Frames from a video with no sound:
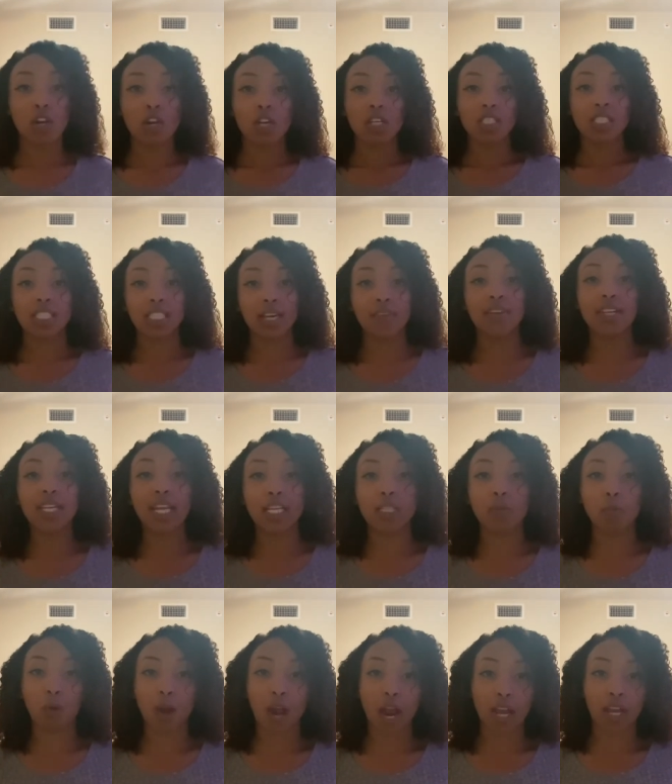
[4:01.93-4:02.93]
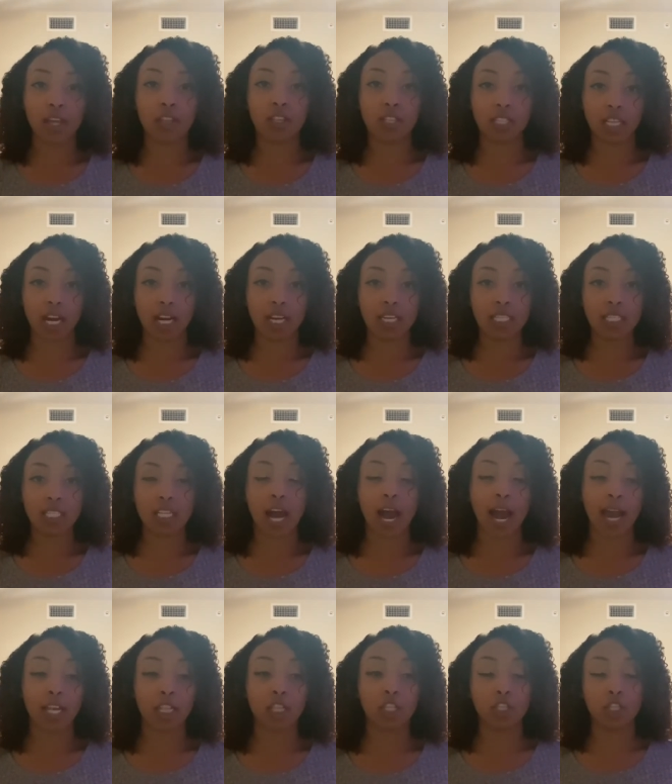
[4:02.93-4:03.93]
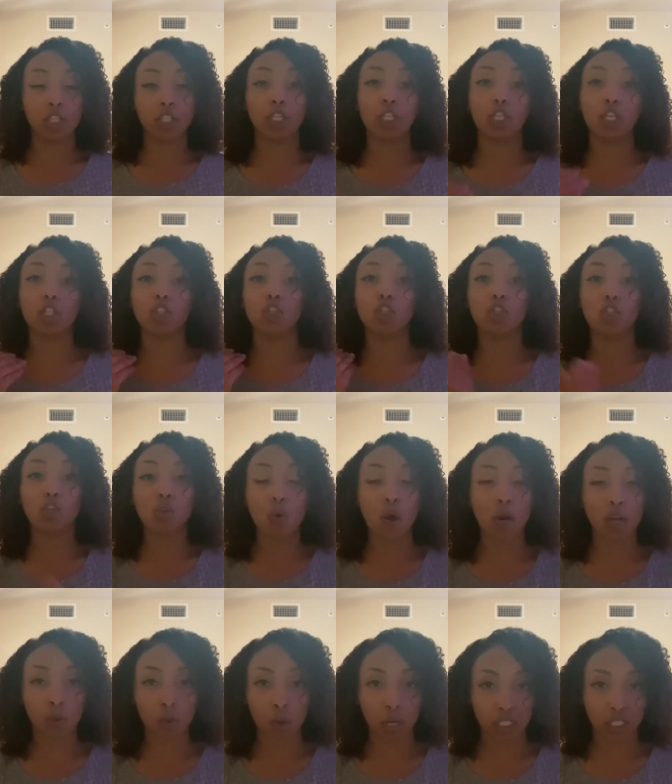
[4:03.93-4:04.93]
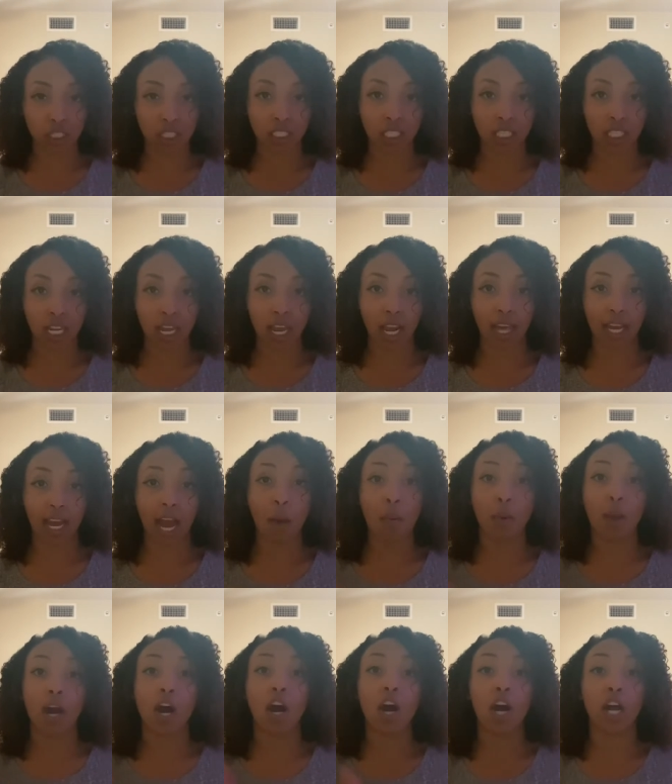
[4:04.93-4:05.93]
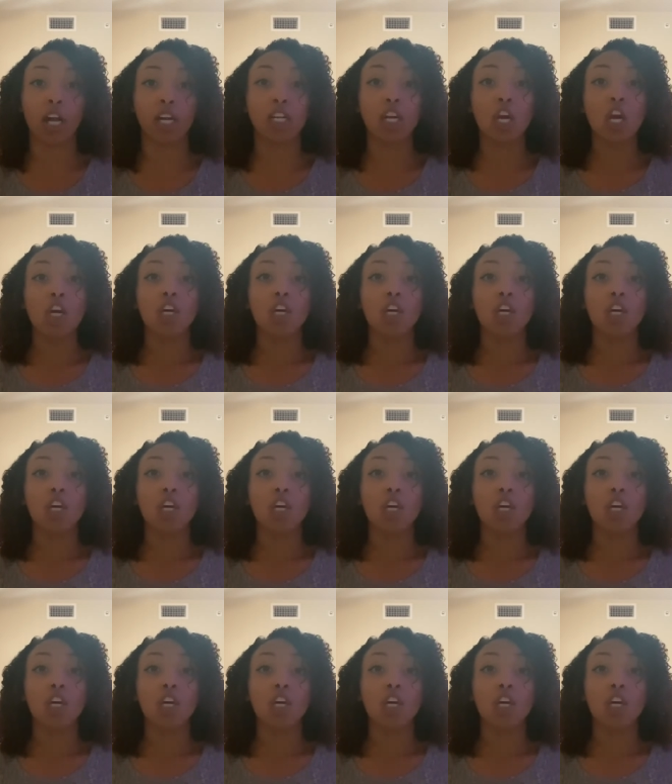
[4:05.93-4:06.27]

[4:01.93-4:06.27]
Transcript: Seven days prior to the test, I literally did 200 questions a day. Like I went hard.